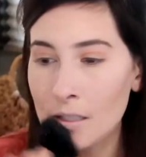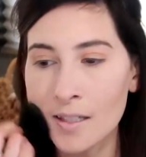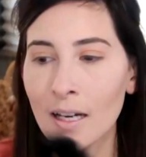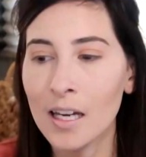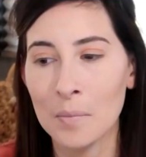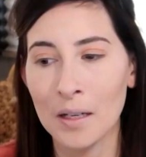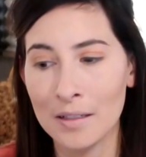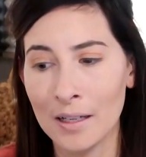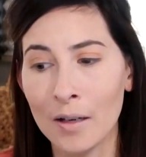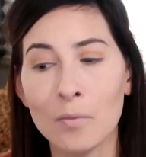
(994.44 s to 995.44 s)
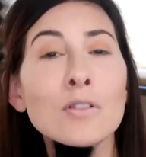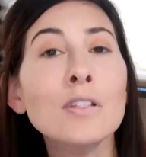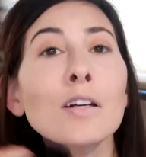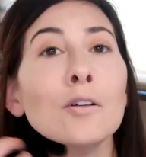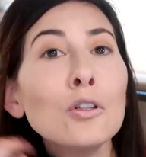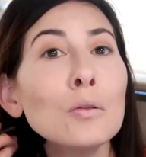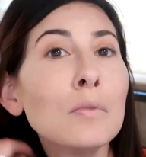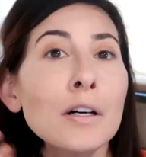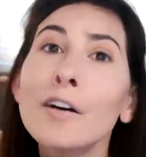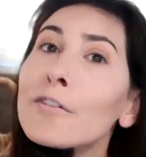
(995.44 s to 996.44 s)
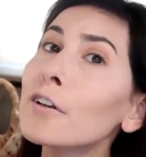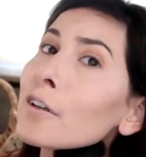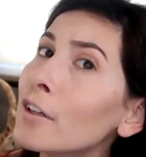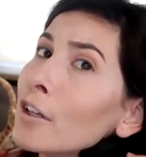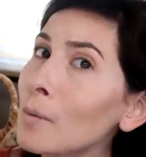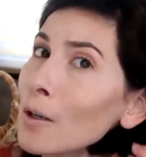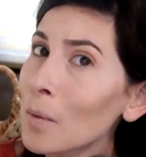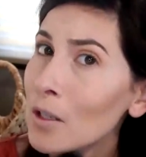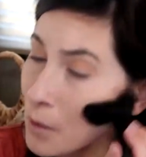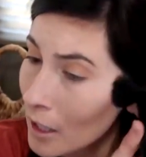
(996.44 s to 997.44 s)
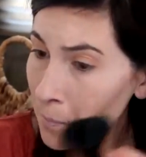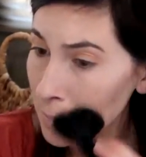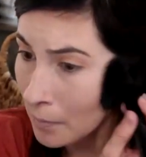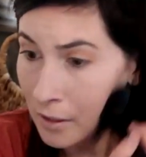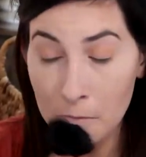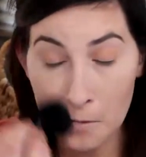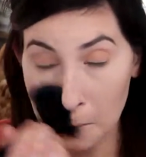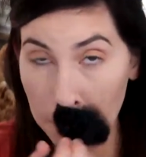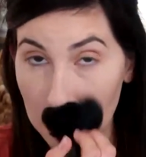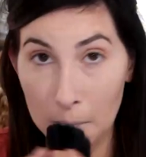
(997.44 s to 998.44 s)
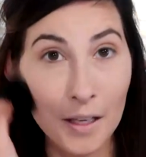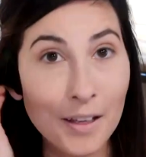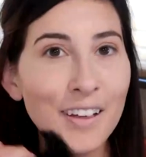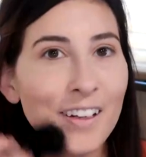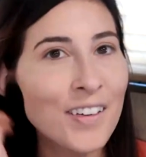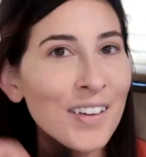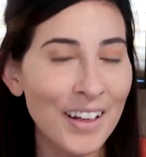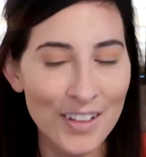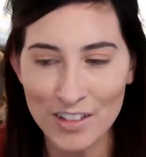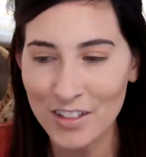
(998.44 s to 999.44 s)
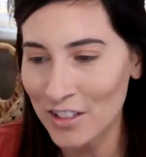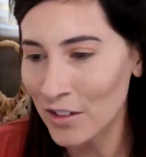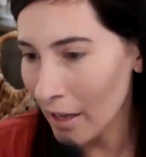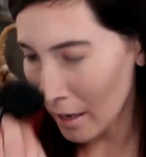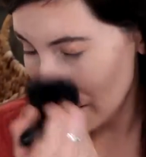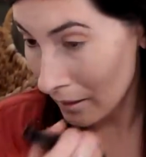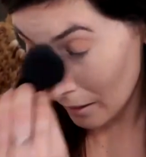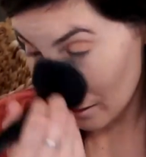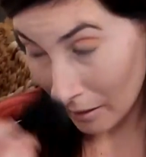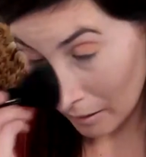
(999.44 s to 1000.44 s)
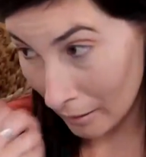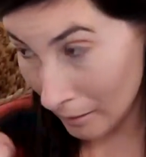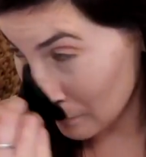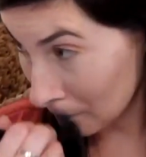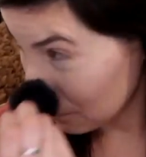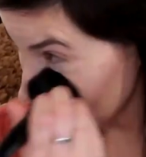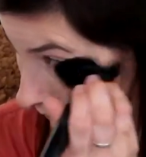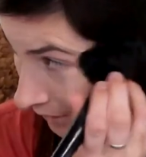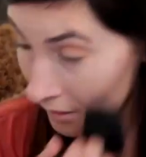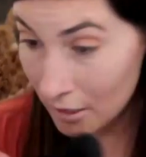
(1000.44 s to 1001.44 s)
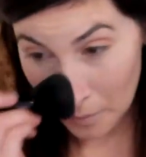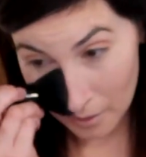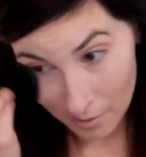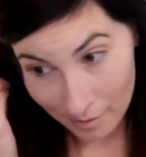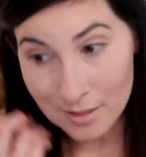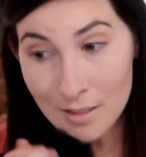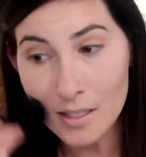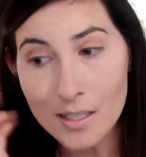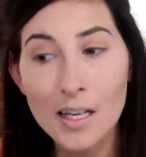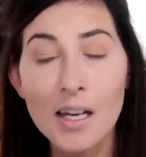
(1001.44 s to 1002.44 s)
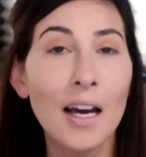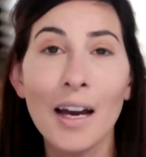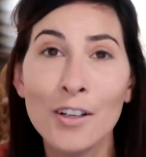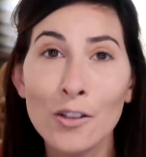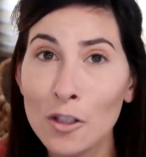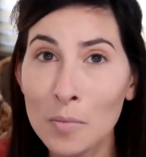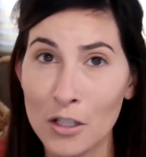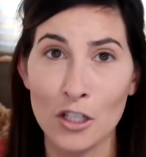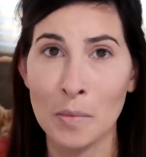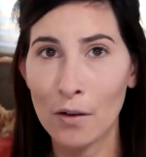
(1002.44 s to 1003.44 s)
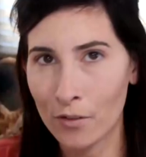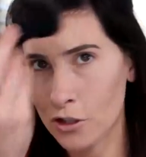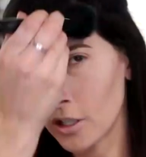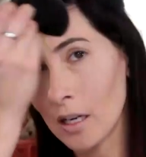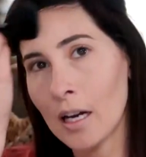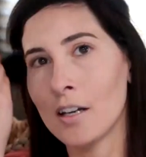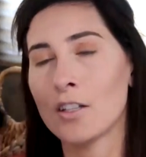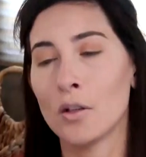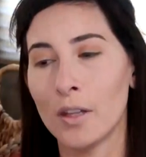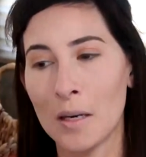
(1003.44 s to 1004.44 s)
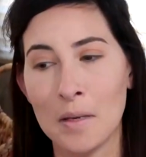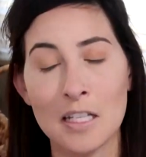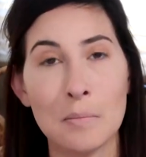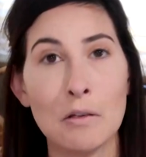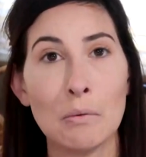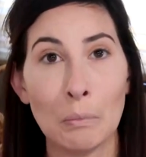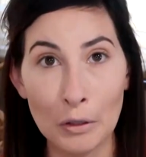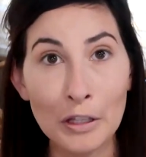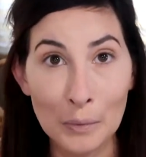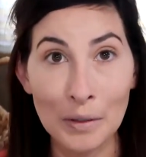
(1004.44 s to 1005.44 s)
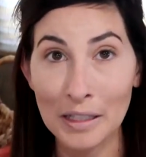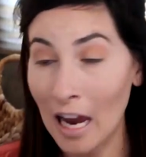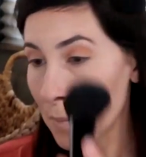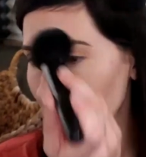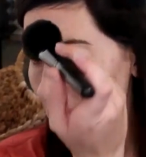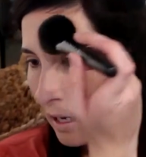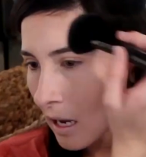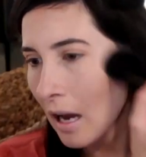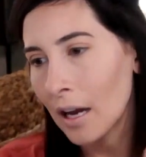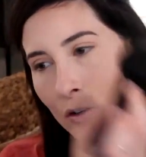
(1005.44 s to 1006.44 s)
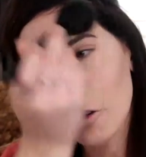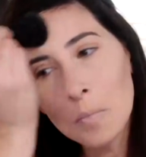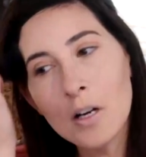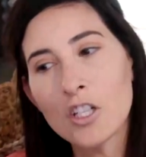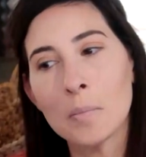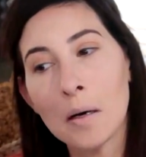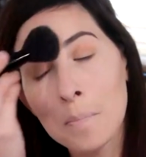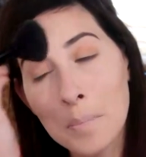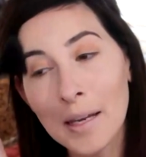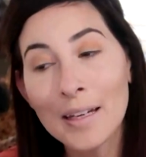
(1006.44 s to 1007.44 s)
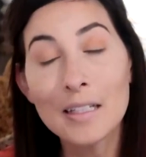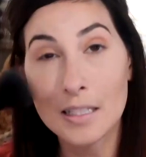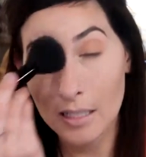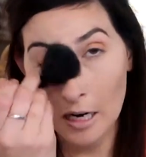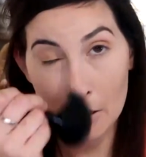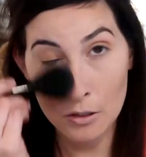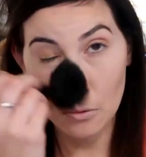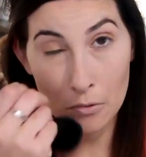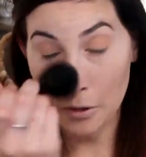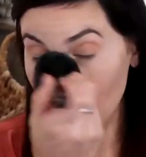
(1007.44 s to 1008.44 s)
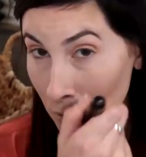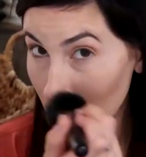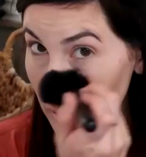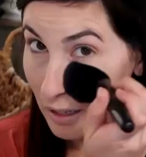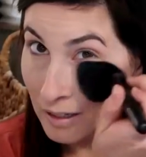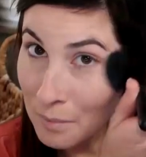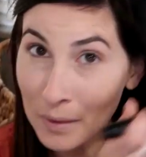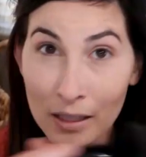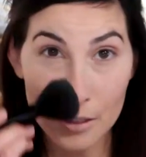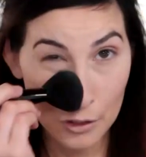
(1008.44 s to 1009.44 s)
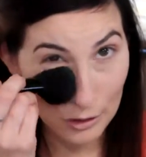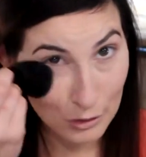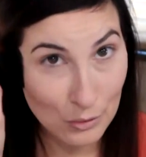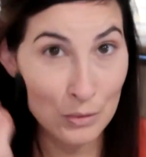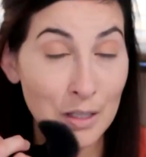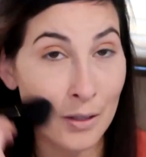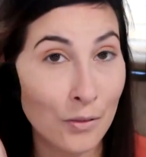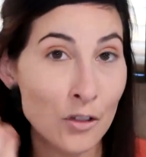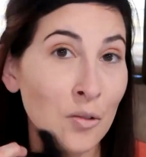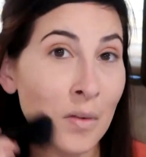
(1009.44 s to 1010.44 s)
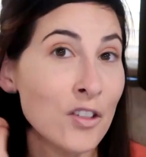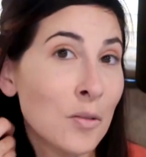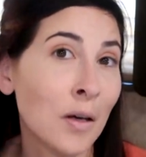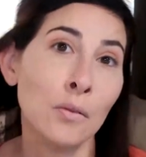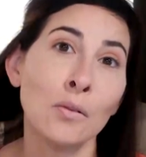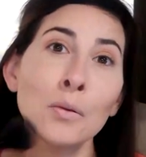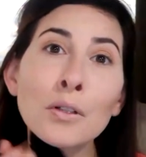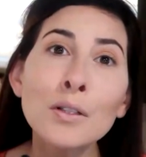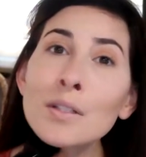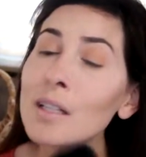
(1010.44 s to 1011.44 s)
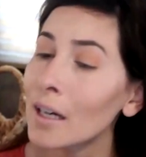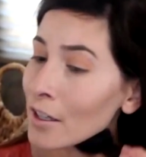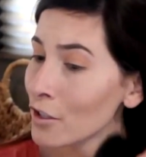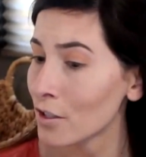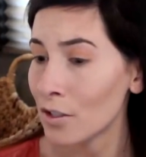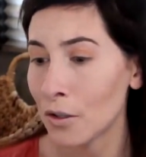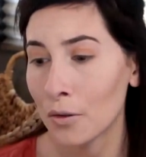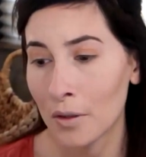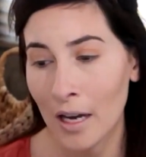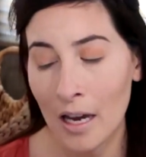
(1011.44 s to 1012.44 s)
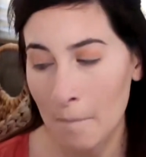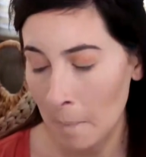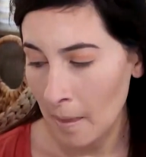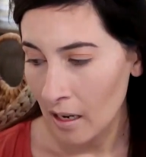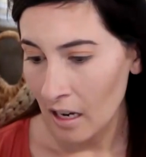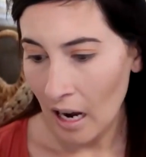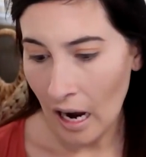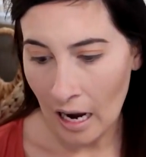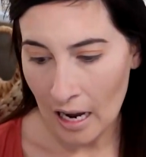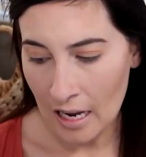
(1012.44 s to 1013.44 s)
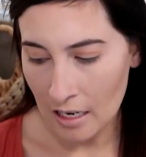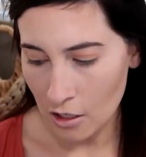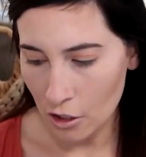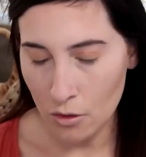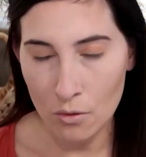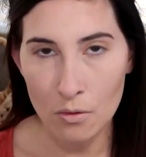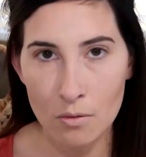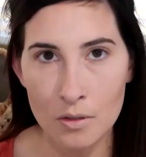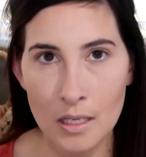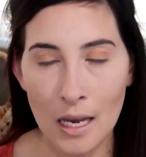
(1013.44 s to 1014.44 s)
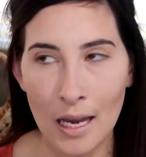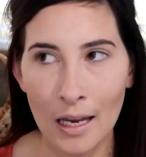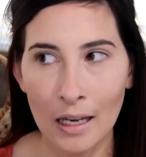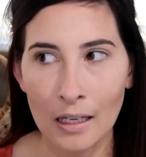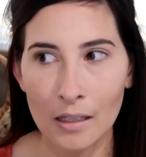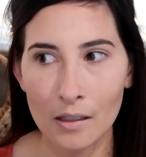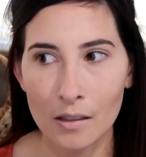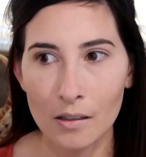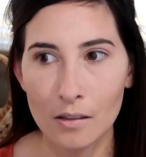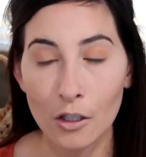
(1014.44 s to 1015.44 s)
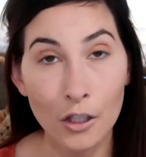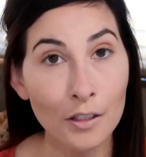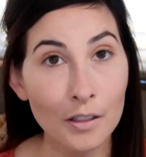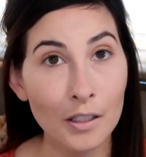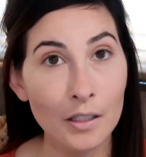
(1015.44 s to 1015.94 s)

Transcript: did that, and my dad was like, cool, whatever, you know, whatever makes her happy, whatever, you know, allows her to do that. And to be honest, I don't know much about fishing. I just know that it makes me really, really happy. I don't know much about bait. I don't know what kind of bait to use. I don't know much about lures. I just know that I use a hook